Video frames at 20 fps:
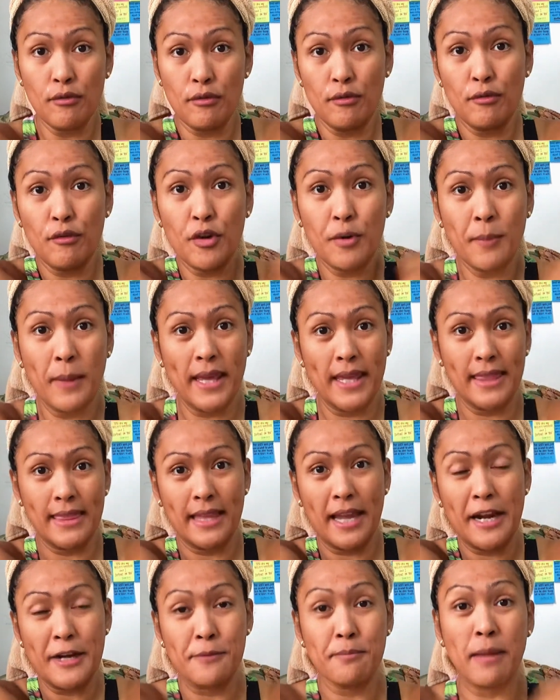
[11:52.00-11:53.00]
for my
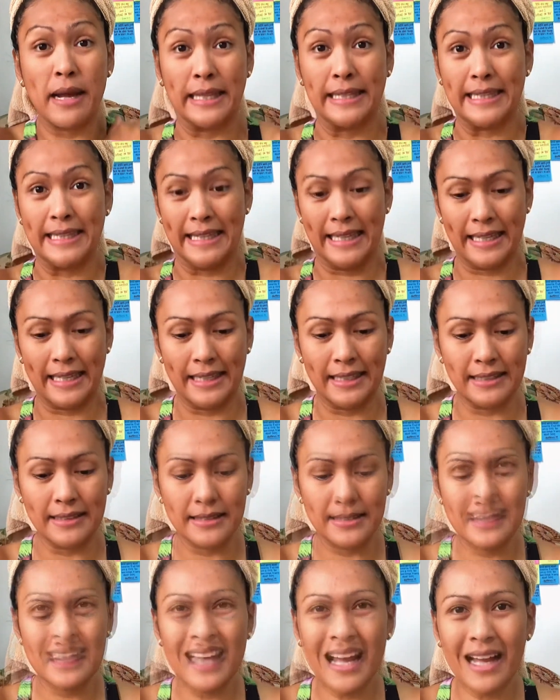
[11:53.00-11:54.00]
entire body na rin.
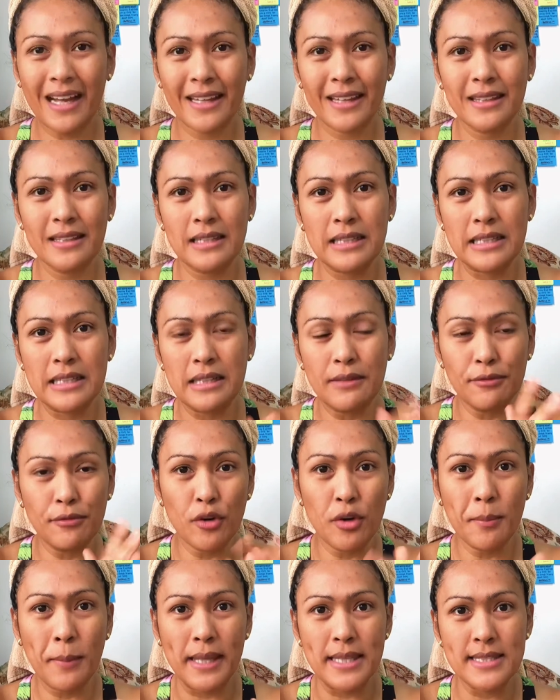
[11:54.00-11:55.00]
Para sa akin, for
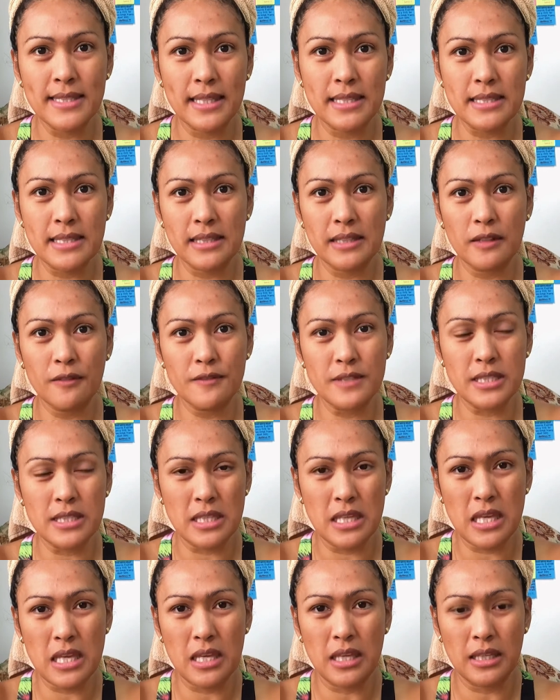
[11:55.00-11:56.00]
my sensitive
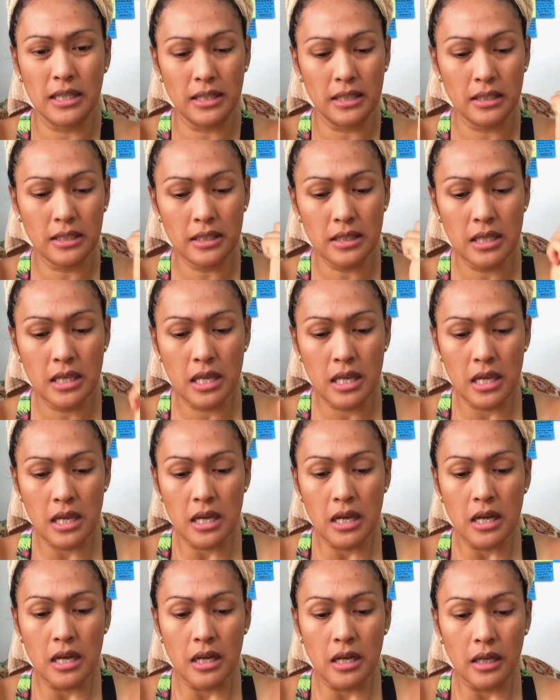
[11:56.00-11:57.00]
skin,
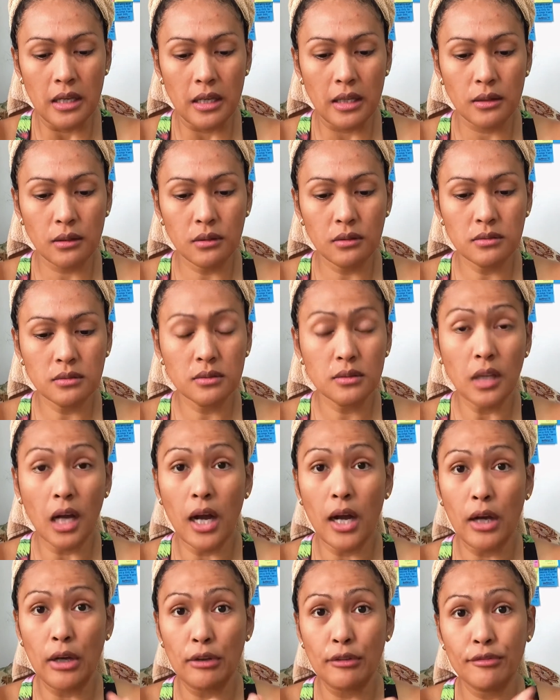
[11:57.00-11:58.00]
itong
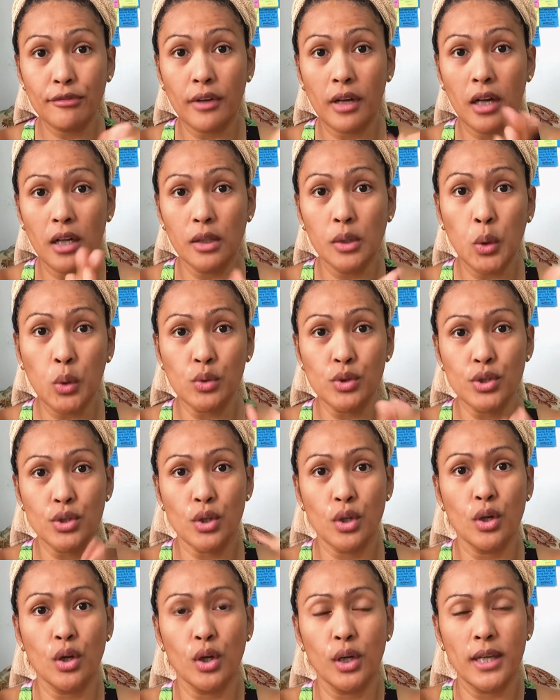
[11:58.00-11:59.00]
Dove
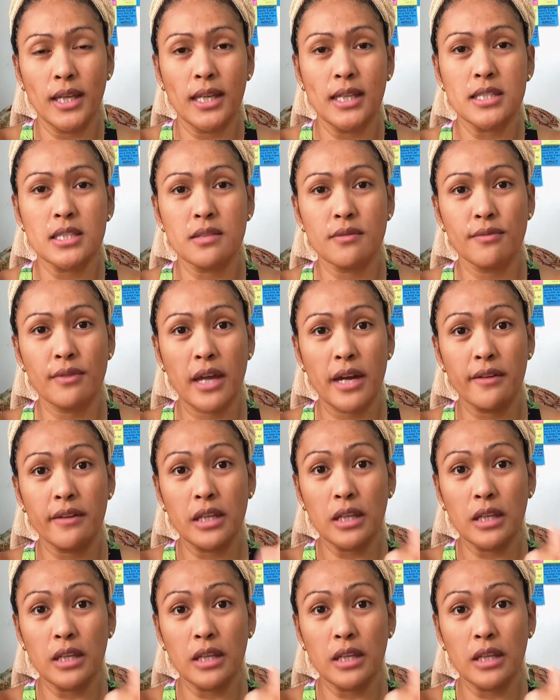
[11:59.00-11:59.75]
lotion is very